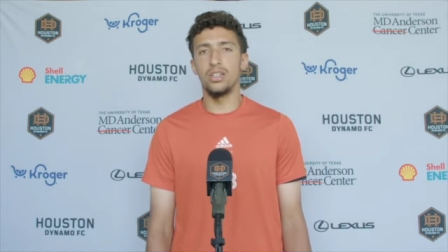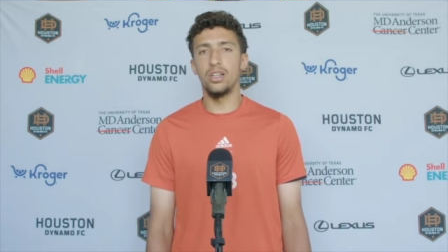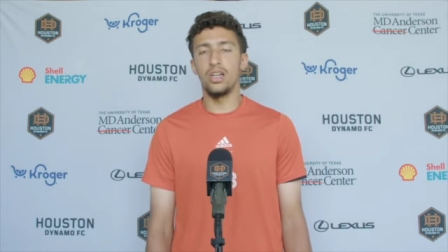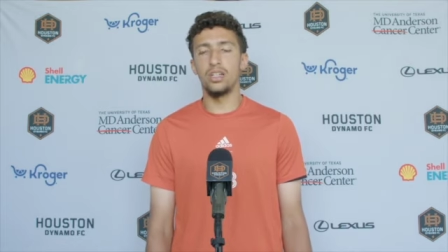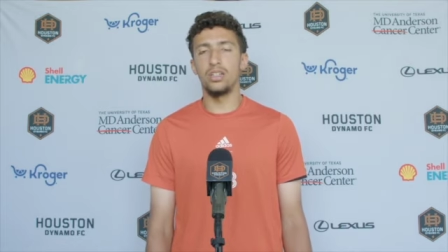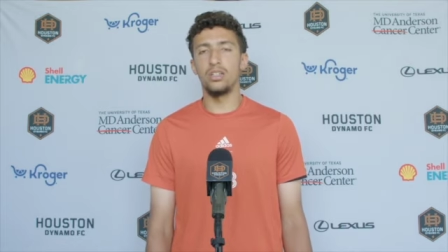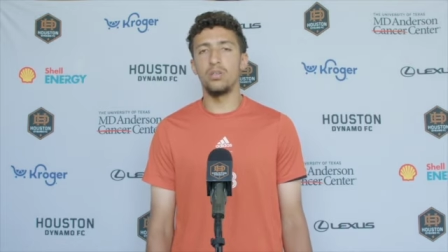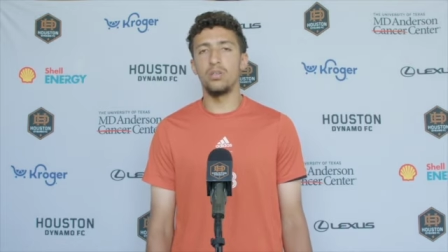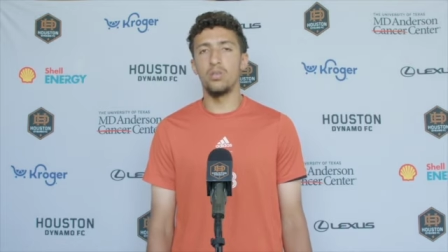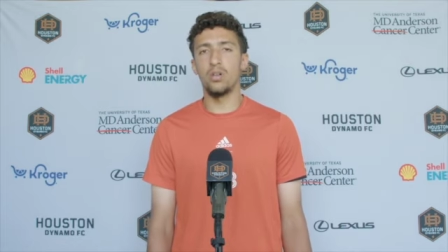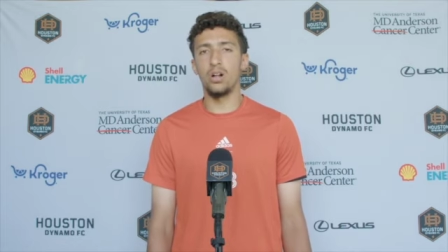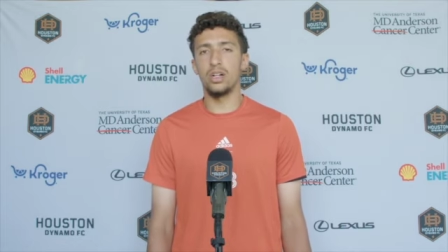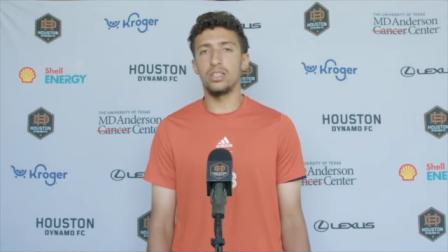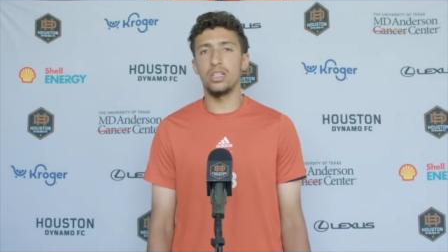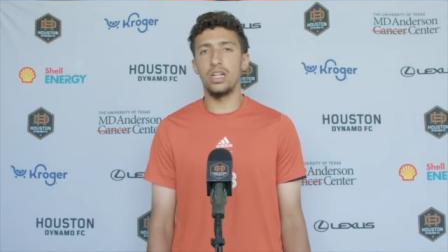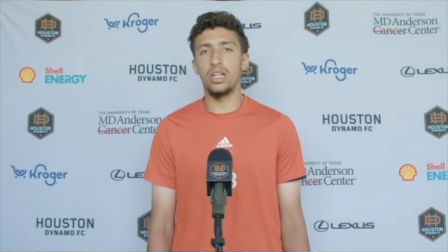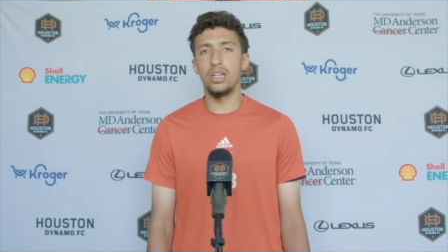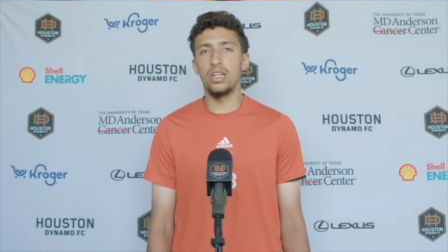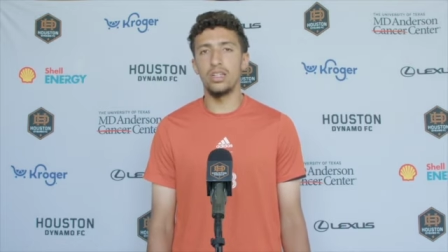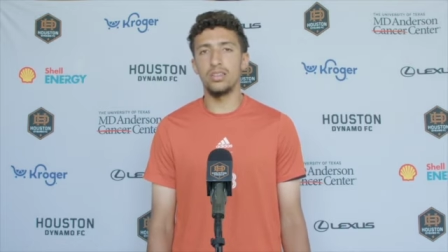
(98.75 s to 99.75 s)
the work
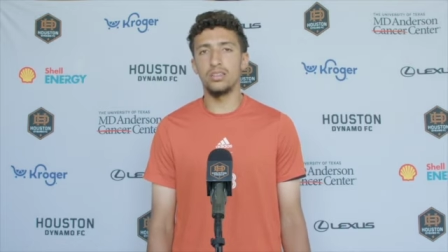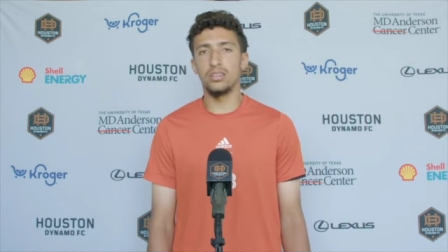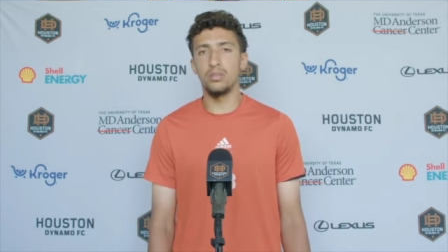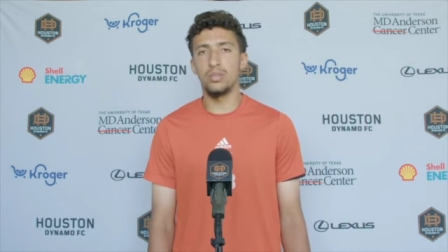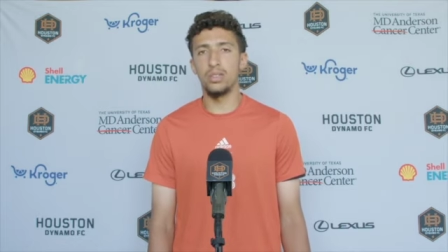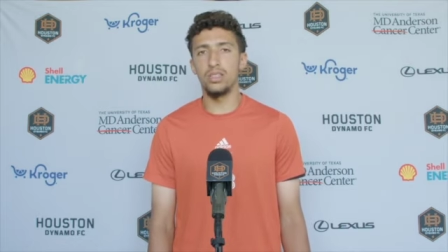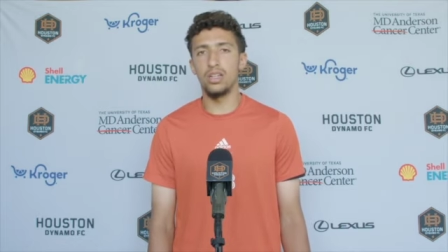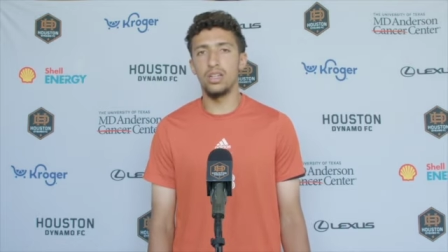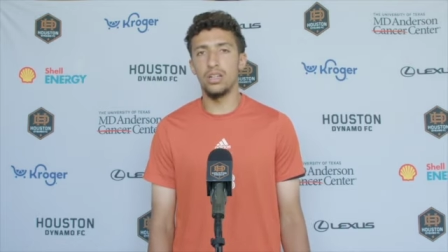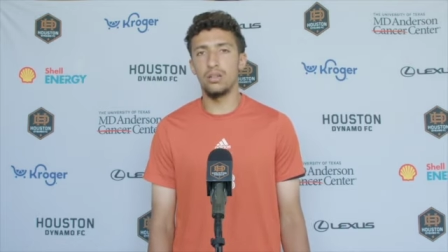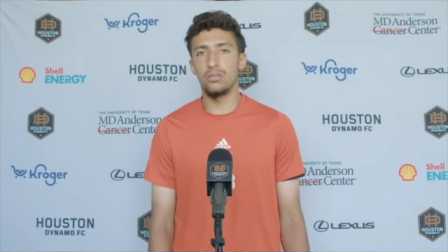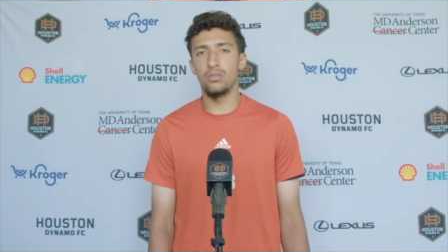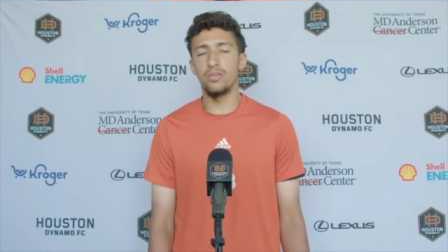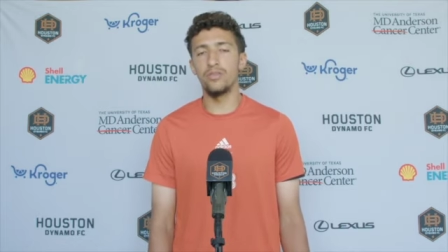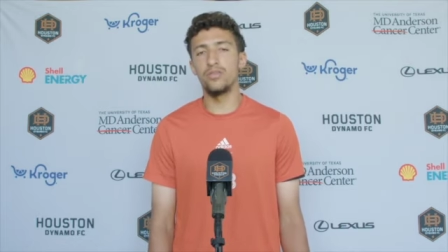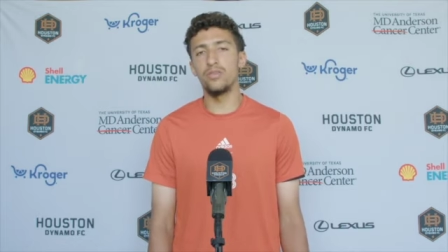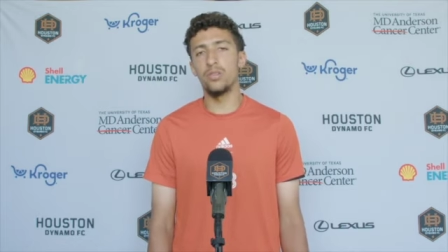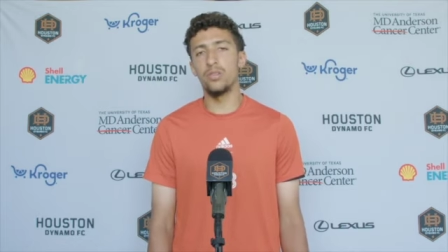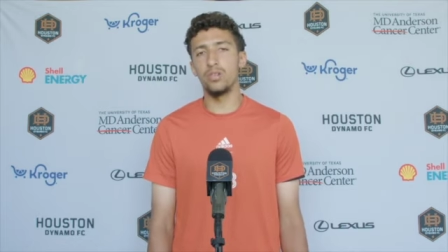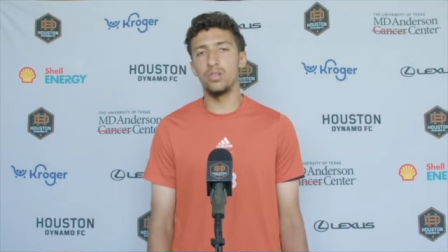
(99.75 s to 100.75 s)
that needs to be done
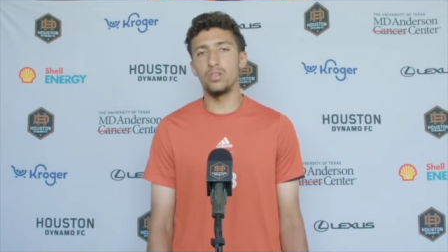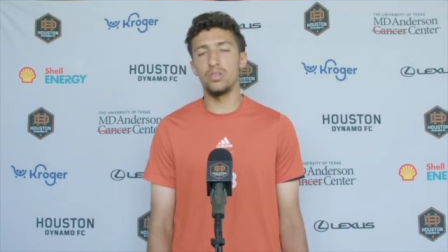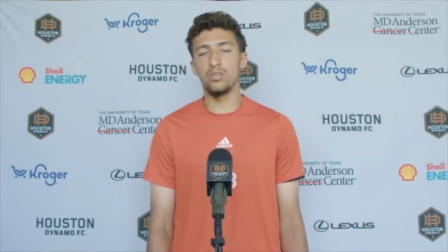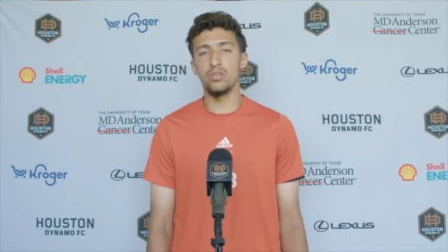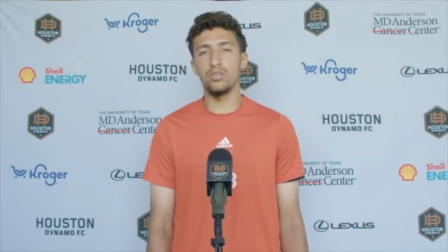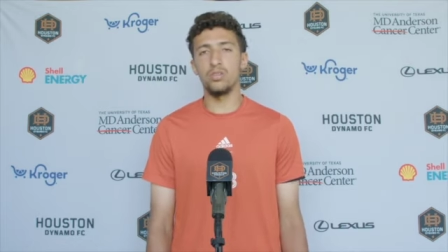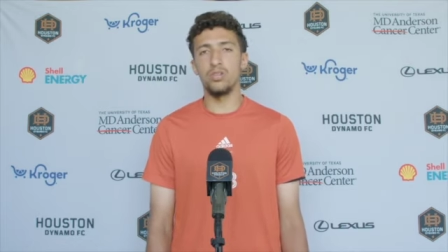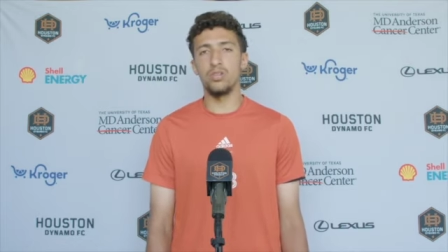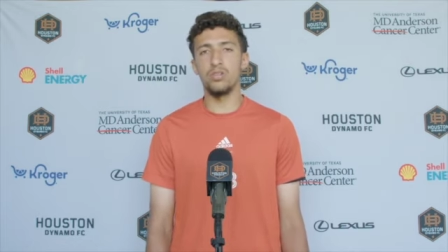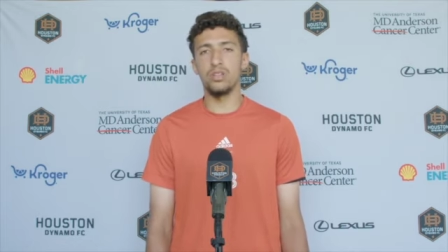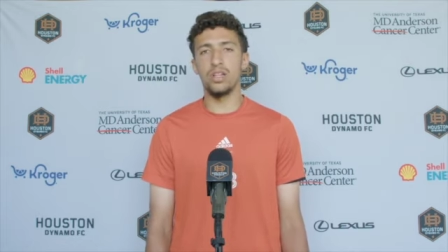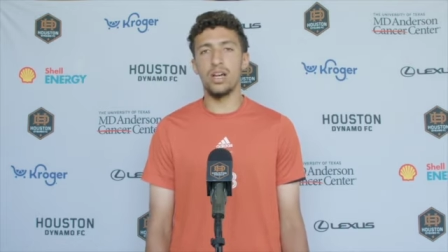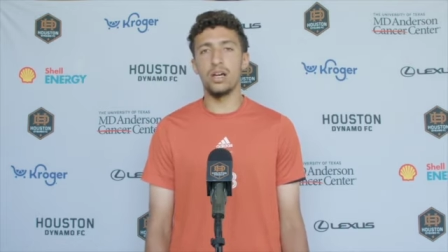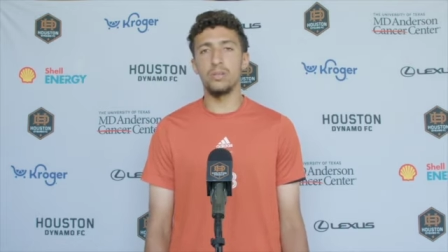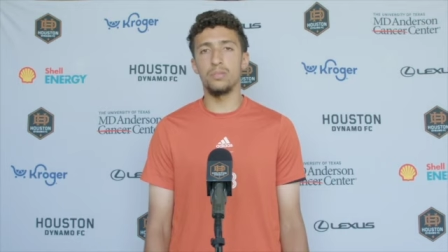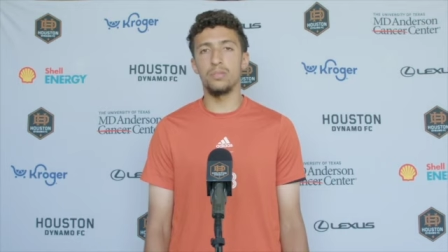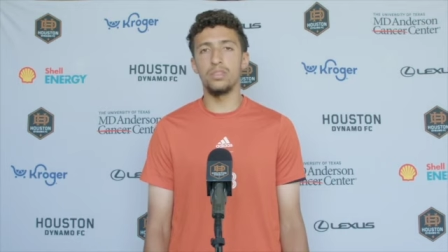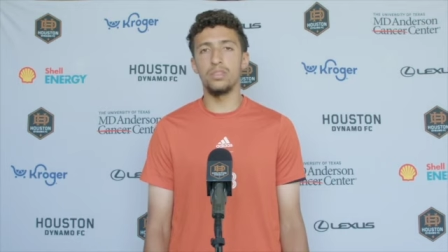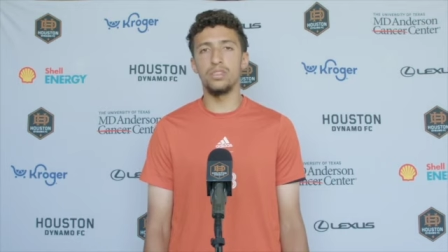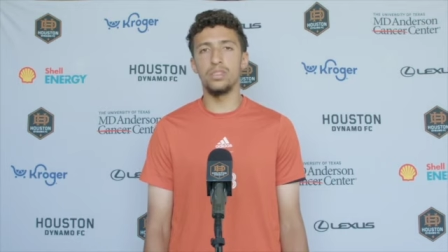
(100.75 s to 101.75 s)
before those goals
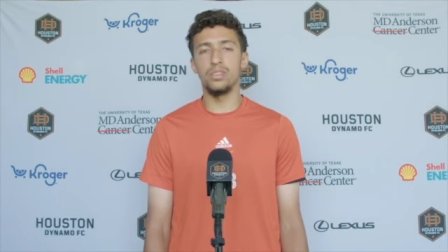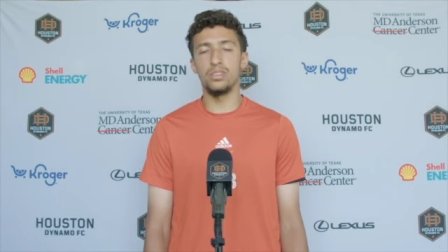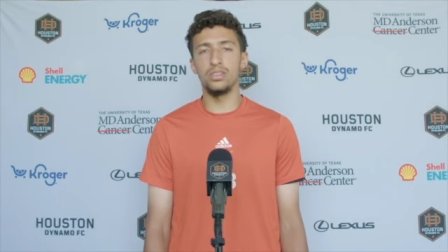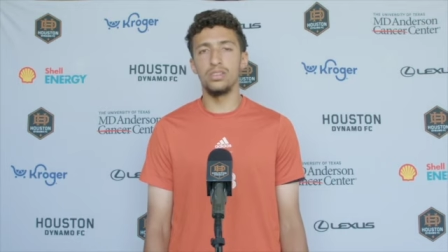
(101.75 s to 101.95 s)
happen.